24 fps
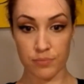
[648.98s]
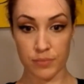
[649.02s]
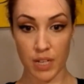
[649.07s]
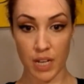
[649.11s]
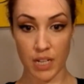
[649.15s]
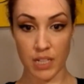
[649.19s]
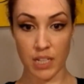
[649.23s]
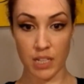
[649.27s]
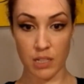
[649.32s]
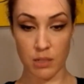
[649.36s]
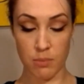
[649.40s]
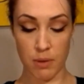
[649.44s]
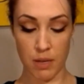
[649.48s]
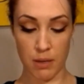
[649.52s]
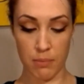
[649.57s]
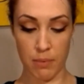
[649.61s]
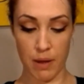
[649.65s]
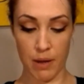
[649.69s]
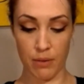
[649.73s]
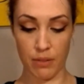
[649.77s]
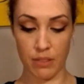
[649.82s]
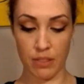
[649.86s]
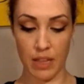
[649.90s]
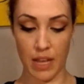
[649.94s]
I need to make
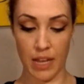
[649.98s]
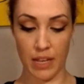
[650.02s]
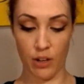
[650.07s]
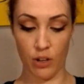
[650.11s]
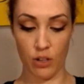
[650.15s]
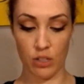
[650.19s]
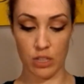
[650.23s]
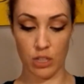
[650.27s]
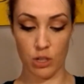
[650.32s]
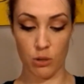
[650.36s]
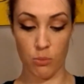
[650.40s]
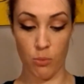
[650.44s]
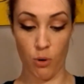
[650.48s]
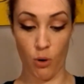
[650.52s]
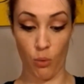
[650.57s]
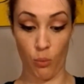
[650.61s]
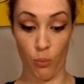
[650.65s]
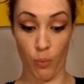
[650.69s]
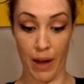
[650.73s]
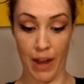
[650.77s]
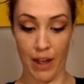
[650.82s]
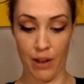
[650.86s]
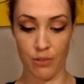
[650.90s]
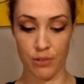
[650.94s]
my liner a little more
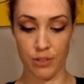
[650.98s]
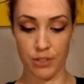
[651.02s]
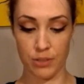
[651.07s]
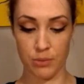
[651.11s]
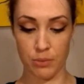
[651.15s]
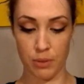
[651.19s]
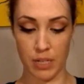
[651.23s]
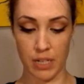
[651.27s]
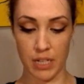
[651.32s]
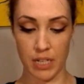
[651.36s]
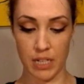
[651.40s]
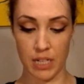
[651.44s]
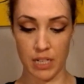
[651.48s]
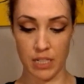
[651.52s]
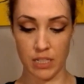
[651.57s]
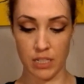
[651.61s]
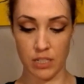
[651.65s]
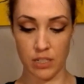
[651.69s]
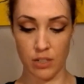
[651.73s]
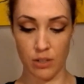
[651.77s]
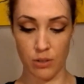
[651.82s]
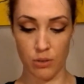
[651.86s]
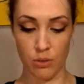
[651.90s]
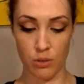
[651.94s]
round is what I need to
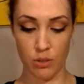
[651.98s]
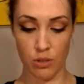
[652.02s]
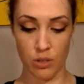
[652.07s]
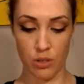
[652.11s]
do.